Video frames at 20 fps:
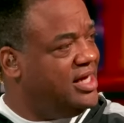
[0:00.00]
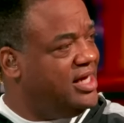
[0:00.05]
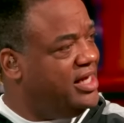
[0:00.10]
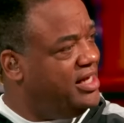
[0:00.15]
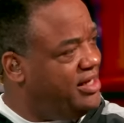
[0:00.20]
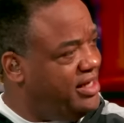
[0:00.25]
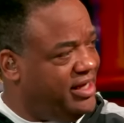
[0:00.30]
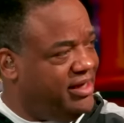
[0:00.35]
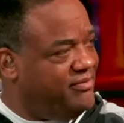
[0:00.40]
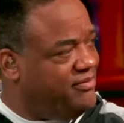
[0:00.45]

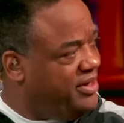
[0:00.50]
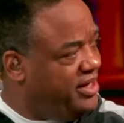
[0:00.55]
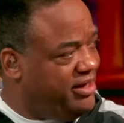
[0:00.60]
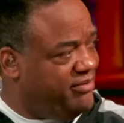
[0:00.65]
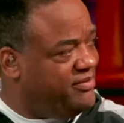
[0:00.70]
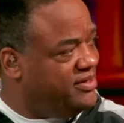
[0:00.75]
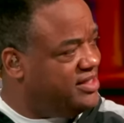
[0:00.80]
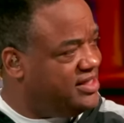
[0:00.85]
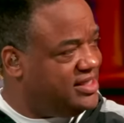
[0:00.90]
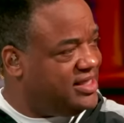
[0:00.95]
He
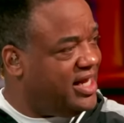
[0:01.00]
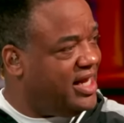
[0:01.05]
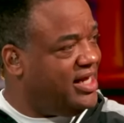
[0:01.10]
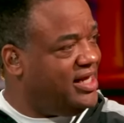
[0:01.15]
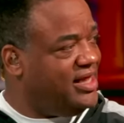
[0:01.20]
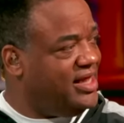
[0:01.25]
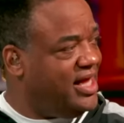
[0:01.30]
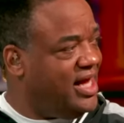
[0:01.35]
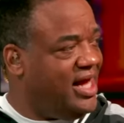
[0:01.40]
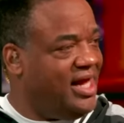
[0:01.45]
would
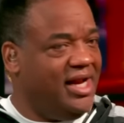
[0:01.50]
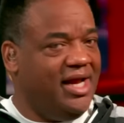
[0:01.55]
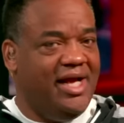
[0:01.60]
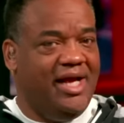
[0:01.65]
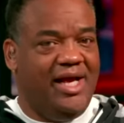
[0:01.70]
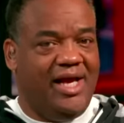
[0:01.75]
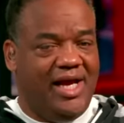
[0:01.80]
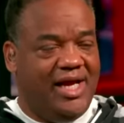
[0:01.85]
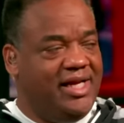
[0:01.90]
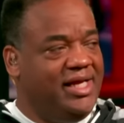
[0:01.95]
say that.
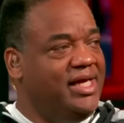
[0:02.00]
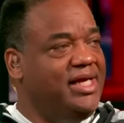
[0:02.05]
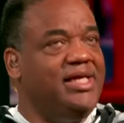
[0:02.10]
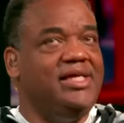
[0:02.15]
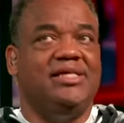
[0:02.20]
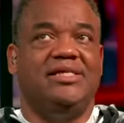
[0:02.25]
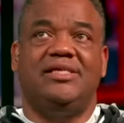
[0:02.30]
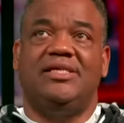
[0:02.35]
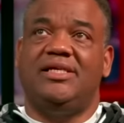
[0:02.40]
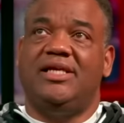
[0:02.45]
And
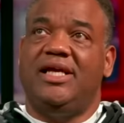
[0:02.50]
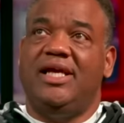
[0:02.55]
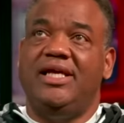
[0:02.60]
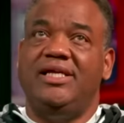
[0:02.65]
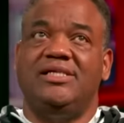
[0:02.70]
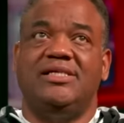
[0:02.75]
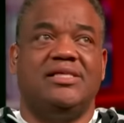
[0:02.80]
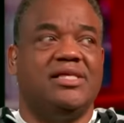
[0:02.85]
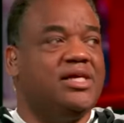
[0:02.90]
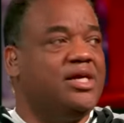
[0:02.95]
he's
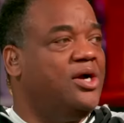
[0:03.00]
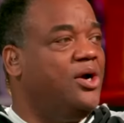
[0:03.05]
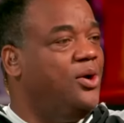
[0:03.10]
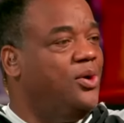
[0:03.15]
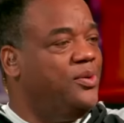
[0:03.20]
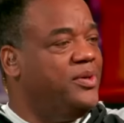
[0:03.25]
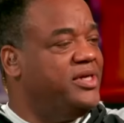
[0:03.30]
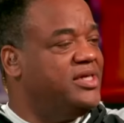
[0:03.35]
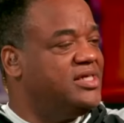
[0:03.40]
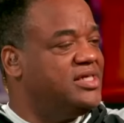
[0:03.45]
the
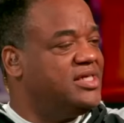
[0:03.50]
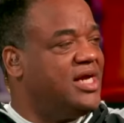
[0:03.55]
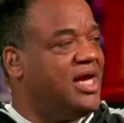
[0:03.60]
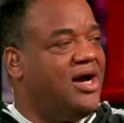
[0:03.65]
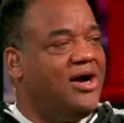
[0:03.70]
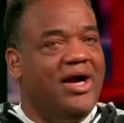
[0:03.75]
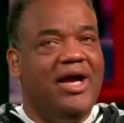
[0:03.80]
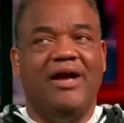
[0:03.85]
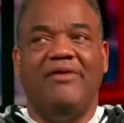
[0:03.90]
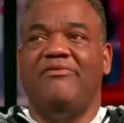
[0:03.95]
golden
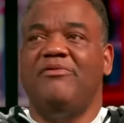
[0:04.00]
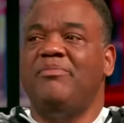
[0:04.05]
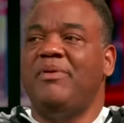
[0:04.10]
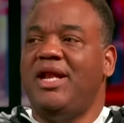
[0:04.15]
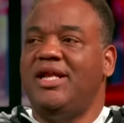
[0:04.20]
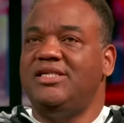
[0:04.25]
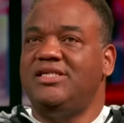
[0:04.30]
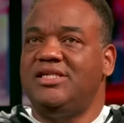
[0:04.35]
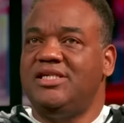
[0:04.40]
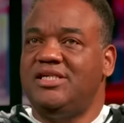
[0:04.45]
child.
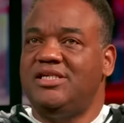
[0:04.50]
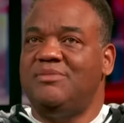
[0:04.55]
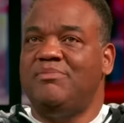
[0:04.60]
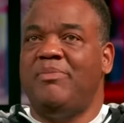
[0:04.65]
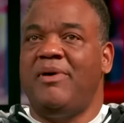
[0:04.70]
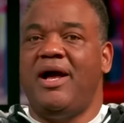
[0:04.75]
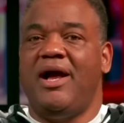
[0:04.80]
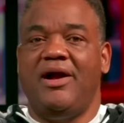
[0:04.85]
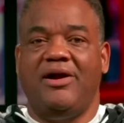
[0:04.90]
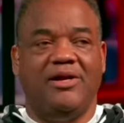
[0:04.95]
Everybody should
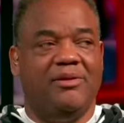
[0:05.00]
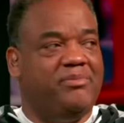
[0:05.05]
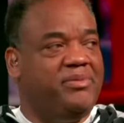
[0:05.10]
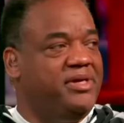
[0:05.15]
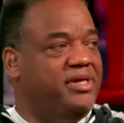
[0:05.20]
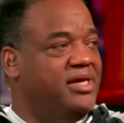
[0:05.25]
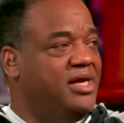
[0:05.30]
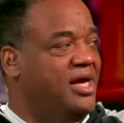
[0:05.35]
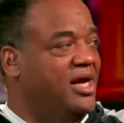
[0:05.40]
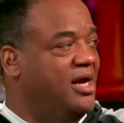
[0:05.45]
aspire to
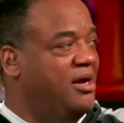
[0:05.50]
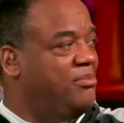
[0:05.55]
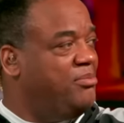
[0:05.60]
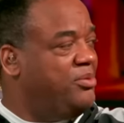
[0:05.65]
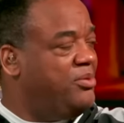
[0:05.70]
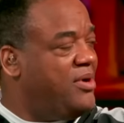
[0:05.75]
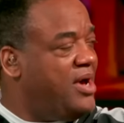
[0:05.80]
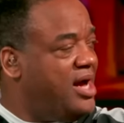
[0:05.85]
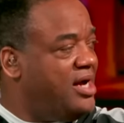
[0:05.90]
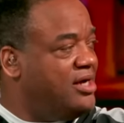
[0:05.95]
be
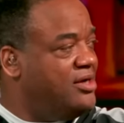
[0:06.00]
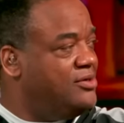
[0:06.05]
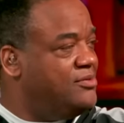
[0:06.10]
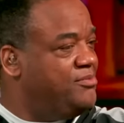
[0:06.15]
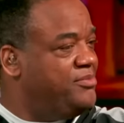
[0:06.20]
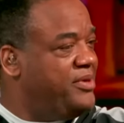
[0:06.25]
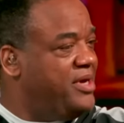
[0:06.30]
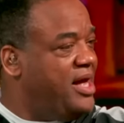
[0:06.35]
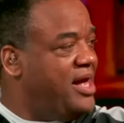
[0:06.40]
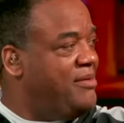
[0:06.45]
Barack
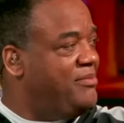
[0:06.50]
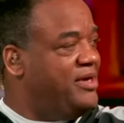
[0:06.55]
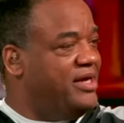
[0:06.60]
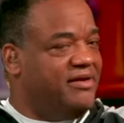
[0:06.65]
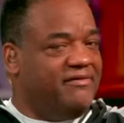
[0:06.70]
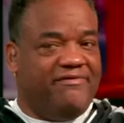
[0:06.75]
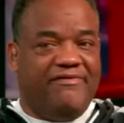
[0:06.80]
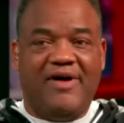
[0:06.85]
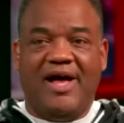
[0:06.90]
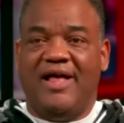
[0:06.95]
Obama
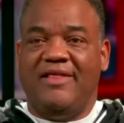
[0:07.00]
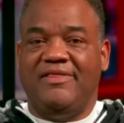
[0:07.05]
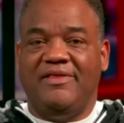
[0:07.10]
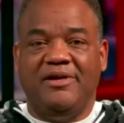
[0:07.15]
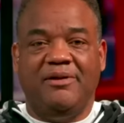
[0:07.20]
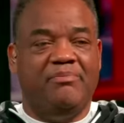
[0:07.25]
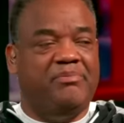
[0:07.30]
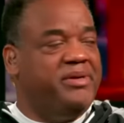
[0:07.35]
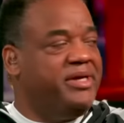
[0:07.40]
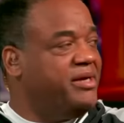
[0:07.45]
and find
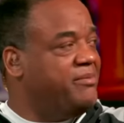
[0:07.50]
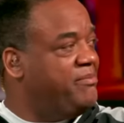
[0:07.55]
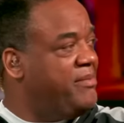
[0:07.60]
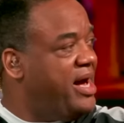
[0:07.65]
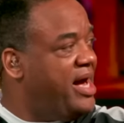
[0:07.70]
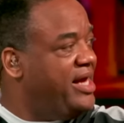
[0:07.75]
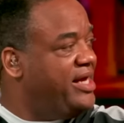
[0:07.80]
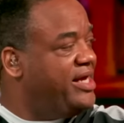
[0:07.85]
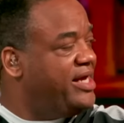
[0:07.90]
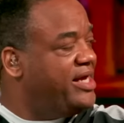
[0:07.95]
their big
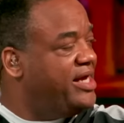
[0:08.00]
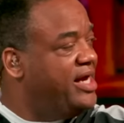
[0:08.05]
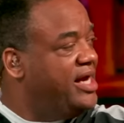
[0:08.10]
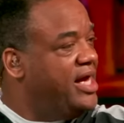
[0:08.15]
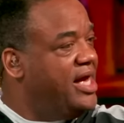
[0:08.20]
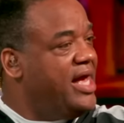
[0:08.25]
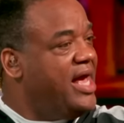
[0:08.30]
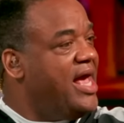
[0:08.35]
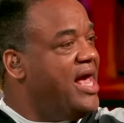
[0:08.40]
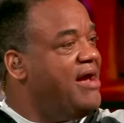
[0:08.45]
mic.
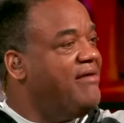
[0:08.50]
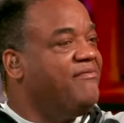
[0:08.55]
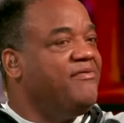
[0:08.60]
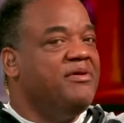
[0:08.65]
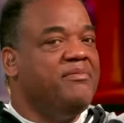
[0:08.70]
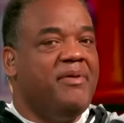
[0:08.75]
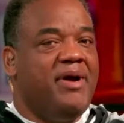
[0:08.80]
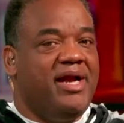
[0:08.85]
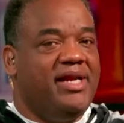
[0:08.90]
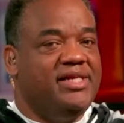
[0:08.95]

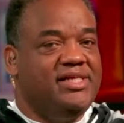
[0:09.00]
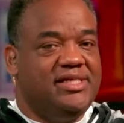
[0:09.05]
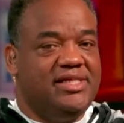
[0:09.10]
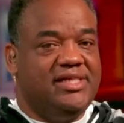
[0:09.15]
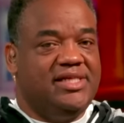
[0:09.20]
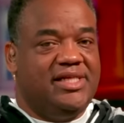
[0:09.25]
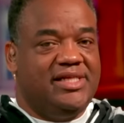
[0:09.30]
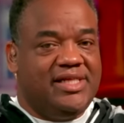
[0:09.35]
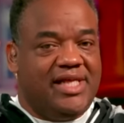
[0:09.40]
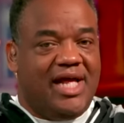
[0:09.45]
Everybody
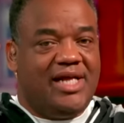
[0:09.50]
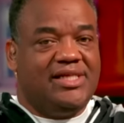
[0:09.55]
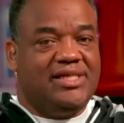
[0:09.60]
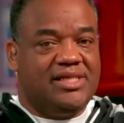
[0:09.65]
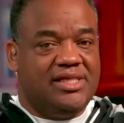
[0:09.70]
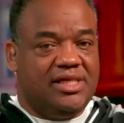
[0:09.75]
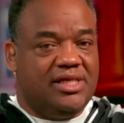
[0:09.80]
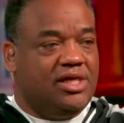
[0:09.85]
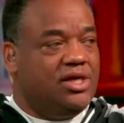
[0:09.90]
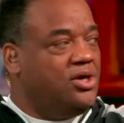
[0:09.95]
should, that's
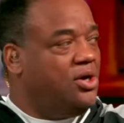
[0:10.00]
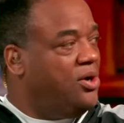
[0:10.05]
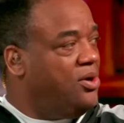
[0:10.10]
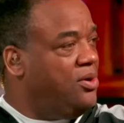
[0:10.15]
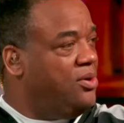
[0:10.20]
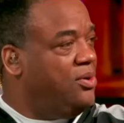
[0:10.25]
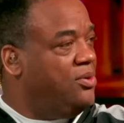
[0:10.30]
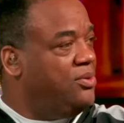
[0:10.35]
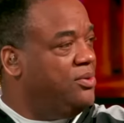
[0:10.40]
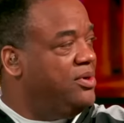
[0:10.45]
the
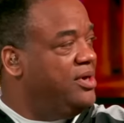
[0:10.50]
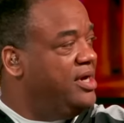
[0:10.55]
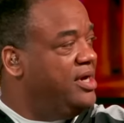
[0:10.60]
goal.